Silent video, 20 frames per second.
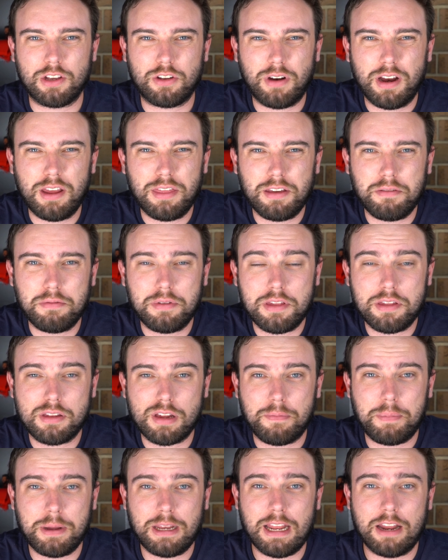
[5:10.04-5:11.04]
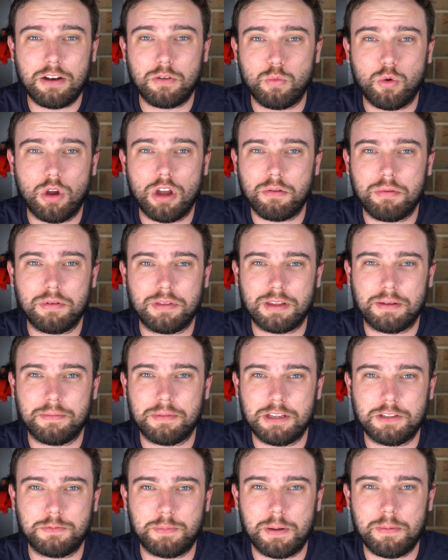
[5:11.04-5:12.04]
The great thing with this, I've been able to work with some of
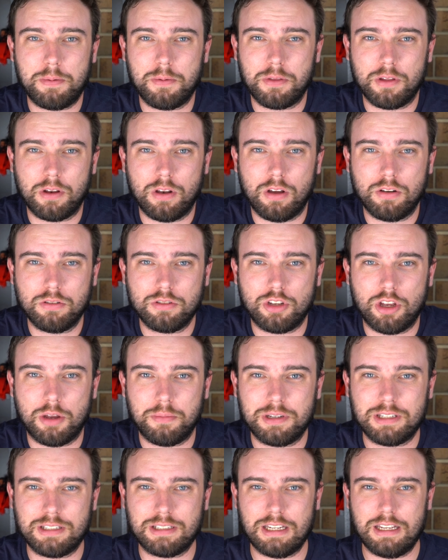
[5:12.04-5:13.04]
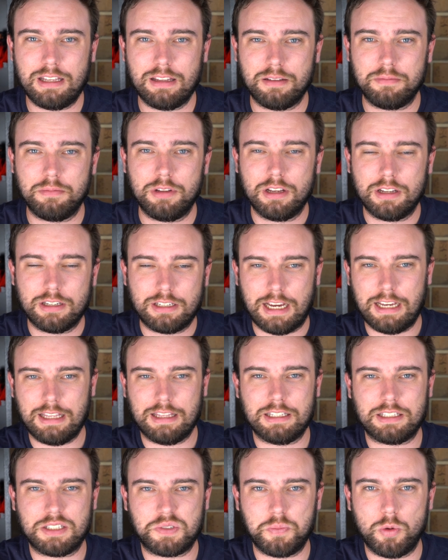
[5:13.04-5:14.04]
these people in the long term and see them take
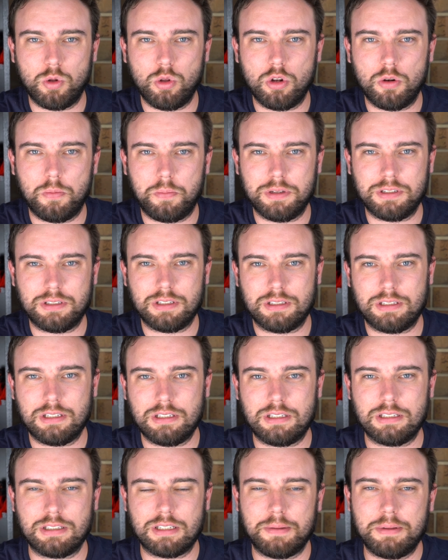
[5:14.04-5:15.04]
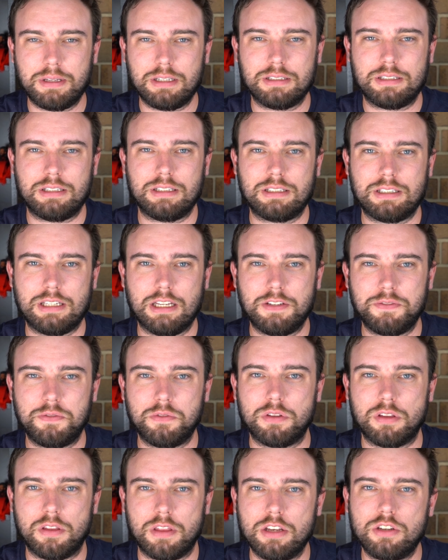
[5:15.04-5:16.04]
this small little business into something
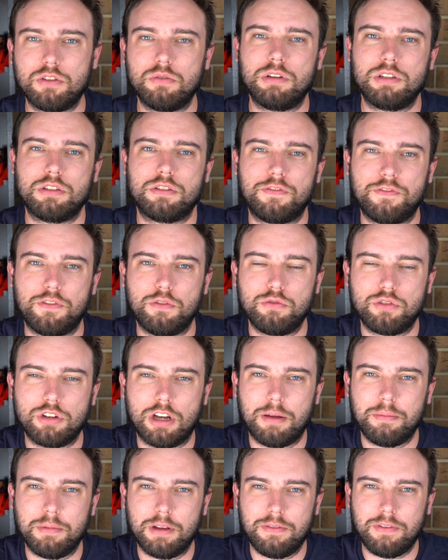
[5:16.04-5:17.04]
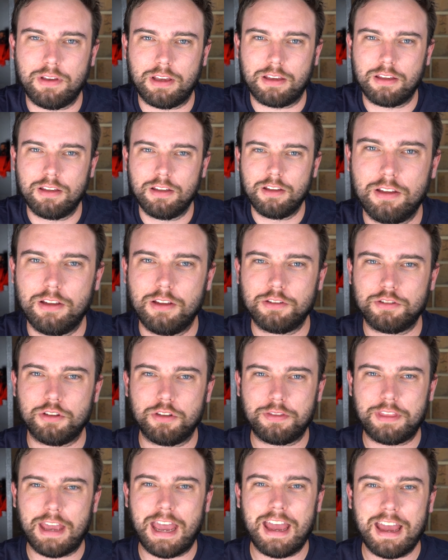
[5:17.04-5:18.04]
successful that they're doing as a full time living. So
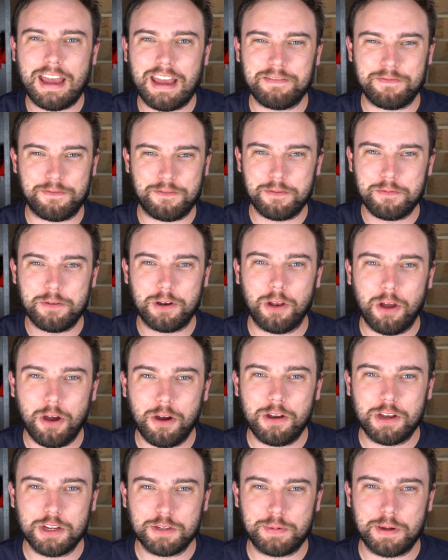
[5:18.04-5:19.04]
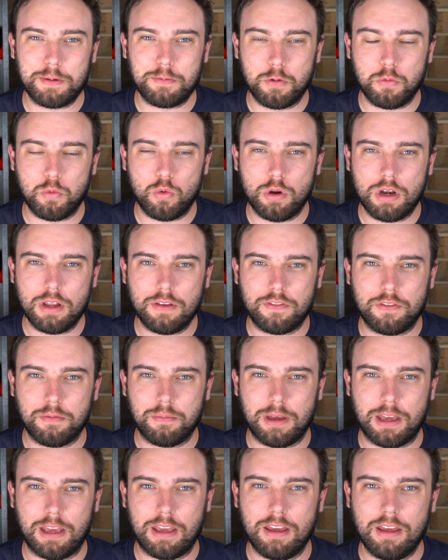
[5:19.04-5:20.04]
that for alone has been rewarding for
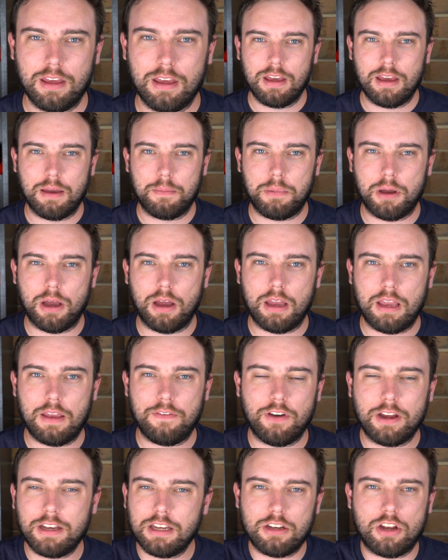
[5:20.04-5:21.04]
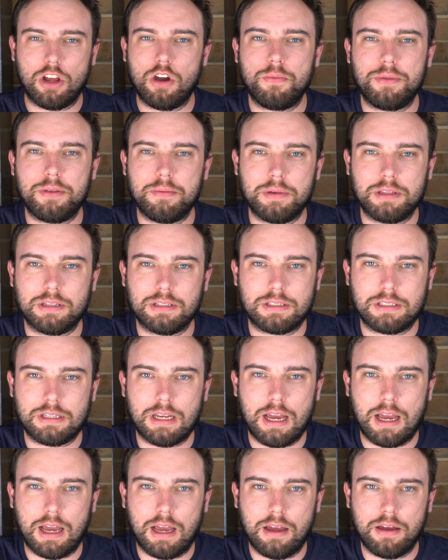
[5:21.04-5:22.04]
me. But if I didn't help them at the
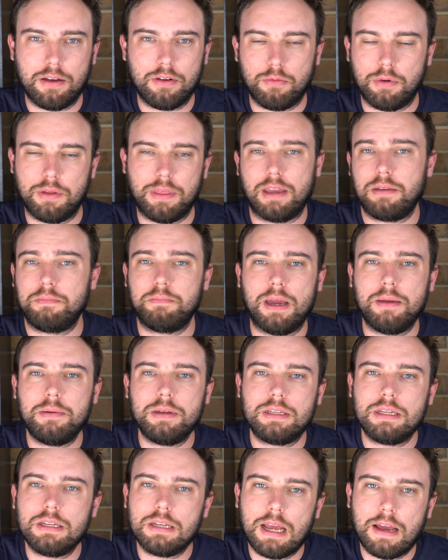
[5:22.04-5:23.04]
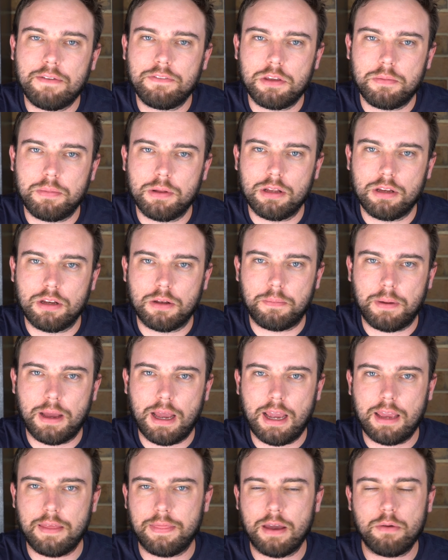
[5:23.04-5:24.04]
start when they maybe didn't have the ability to
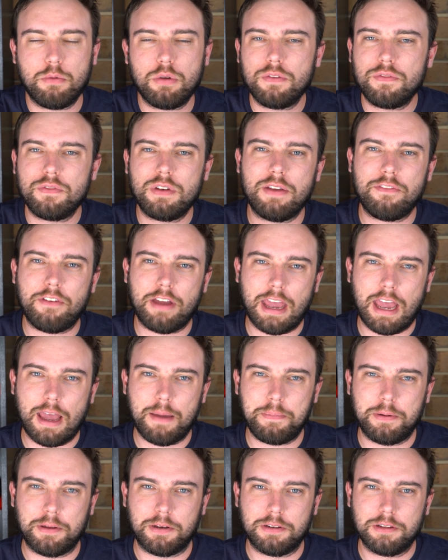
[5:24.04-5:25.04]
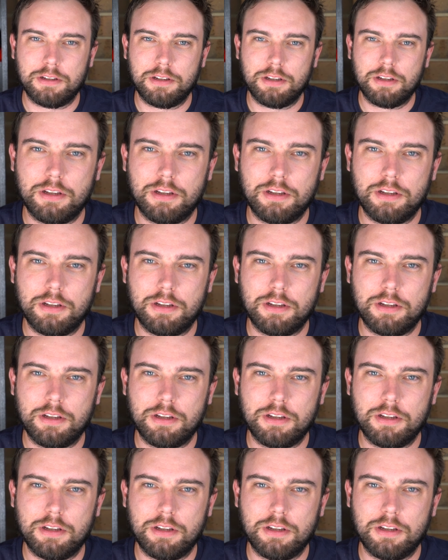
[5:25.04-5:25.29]
pay, that would have never happened.